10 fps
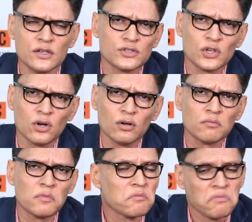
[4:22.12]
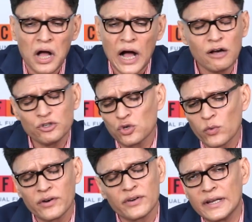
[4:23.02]
So, how should
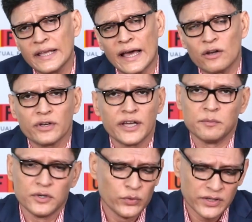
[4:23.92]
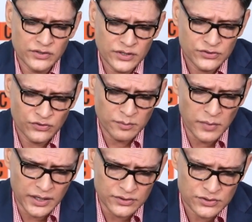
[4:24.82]
one really allocate between these 3
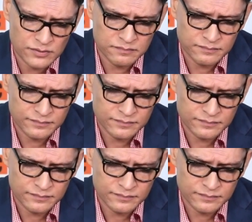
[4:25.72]
buckets?